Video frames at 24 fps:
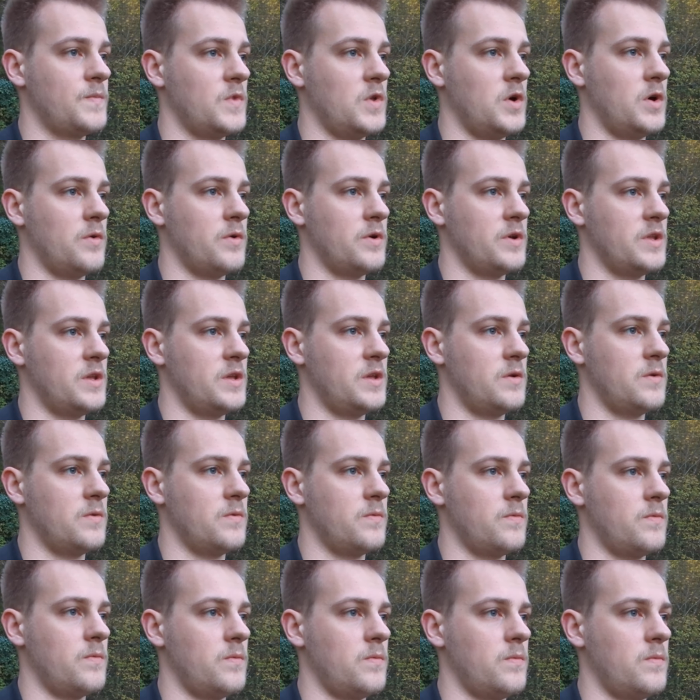Already
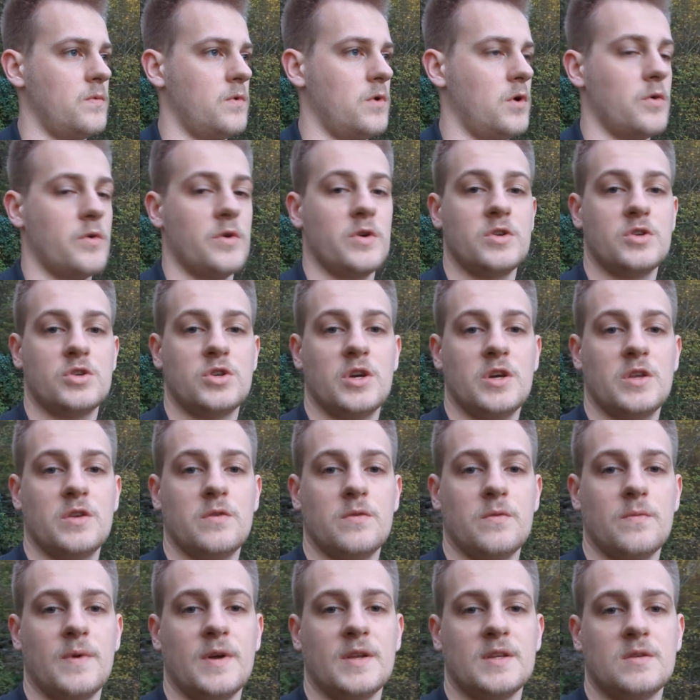orange and
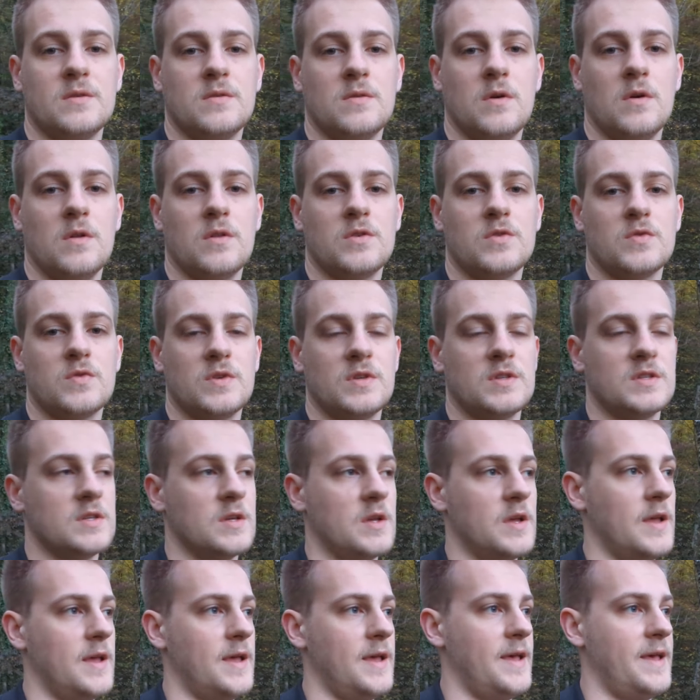red, all the trees,
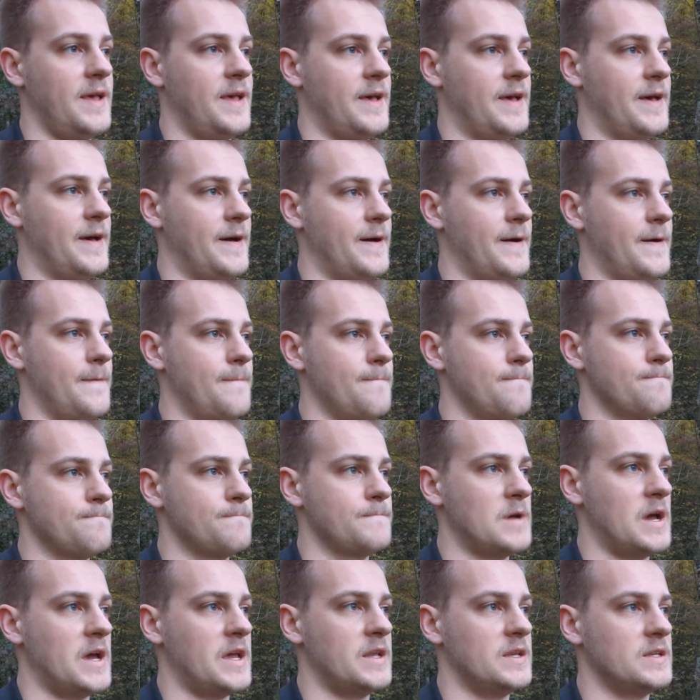
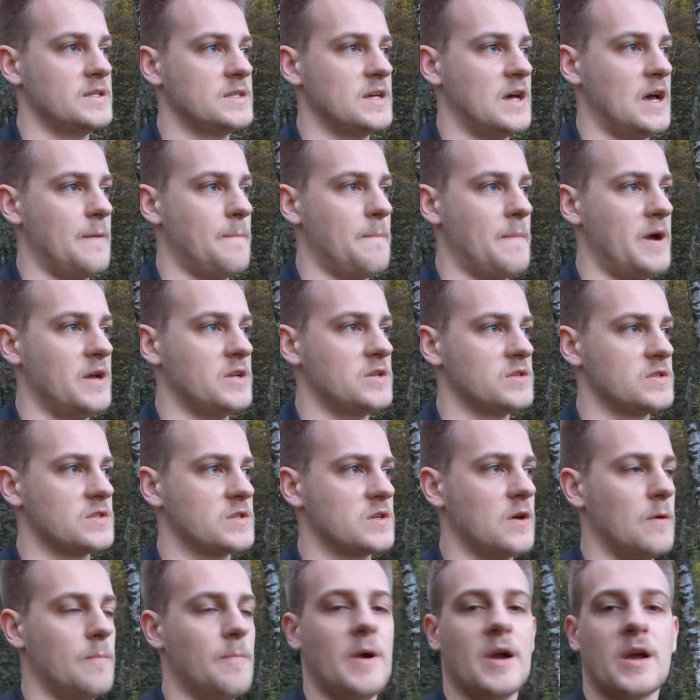and I might
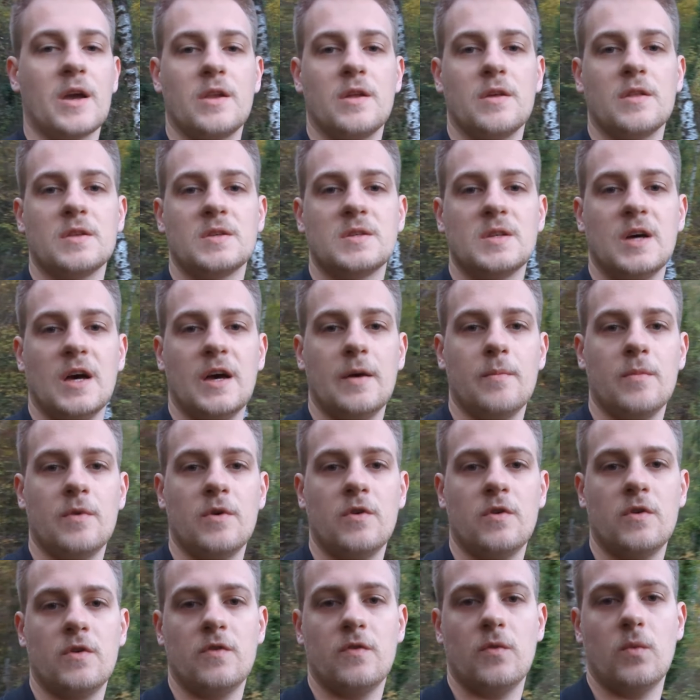just come back another time
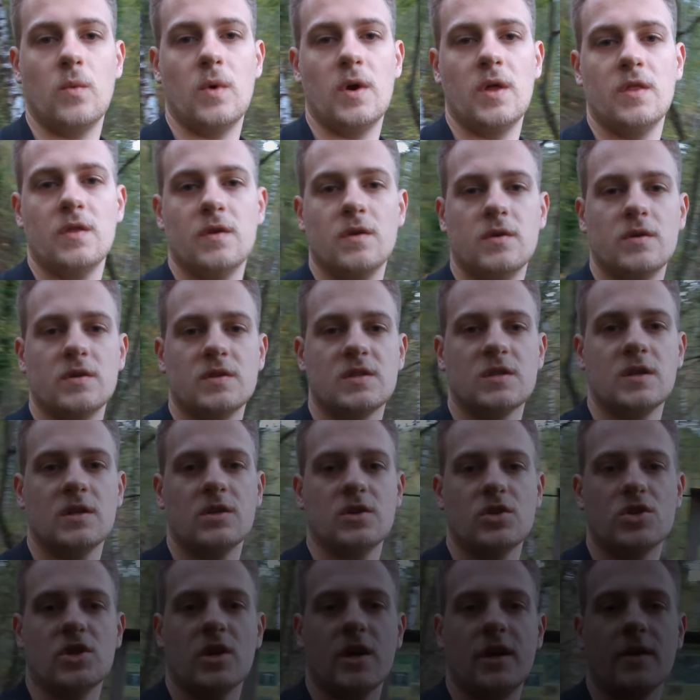when the sun
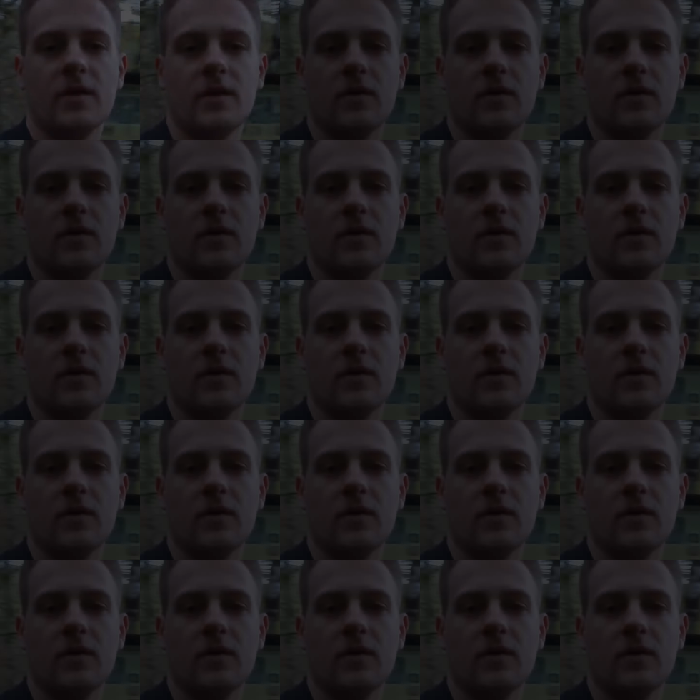is shining